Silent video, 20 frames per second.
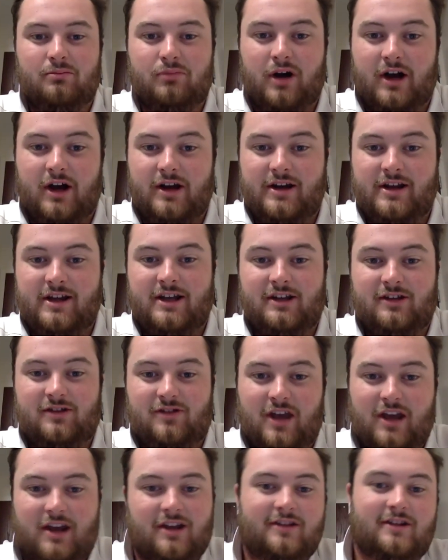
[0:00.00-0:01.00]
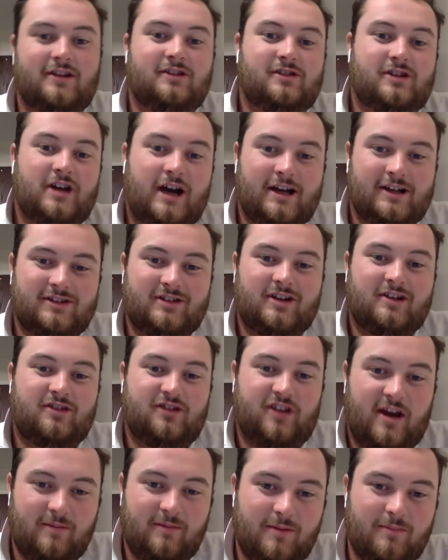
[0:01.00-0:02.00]
But he's taken these guys like
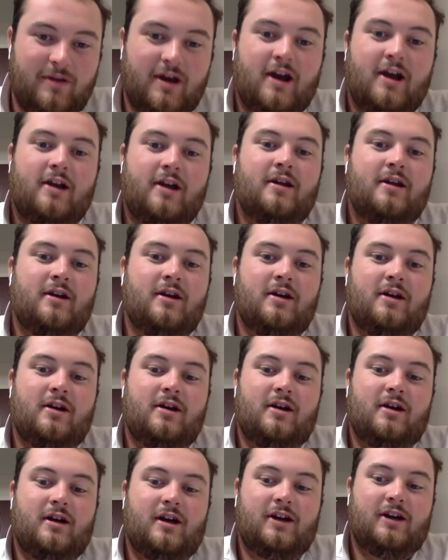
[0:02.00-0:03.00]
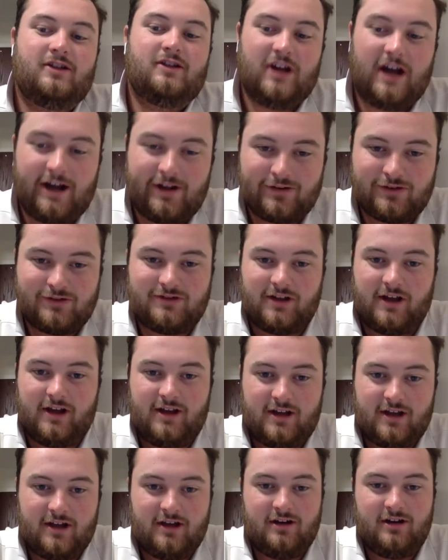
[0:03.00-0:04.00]
Jamie Benn and Tyler
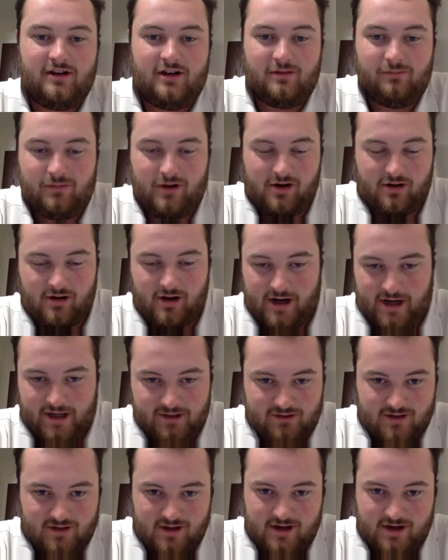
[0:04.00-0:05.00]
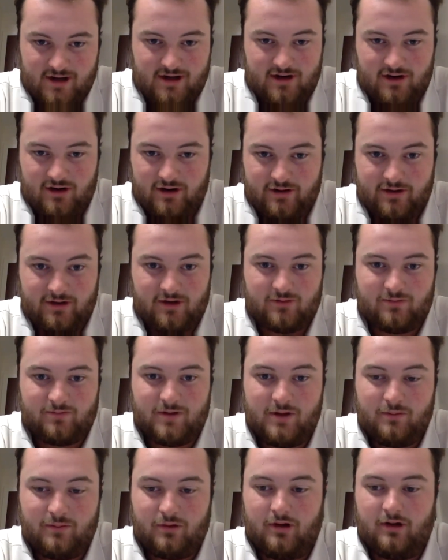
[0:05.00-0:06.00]
Seguin and Miro Heiskanen and all these
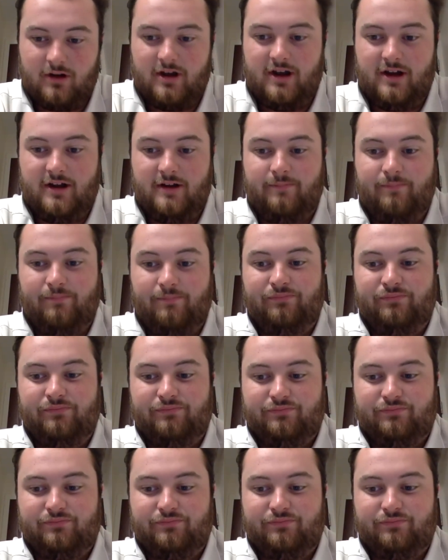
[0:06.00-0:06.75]
people and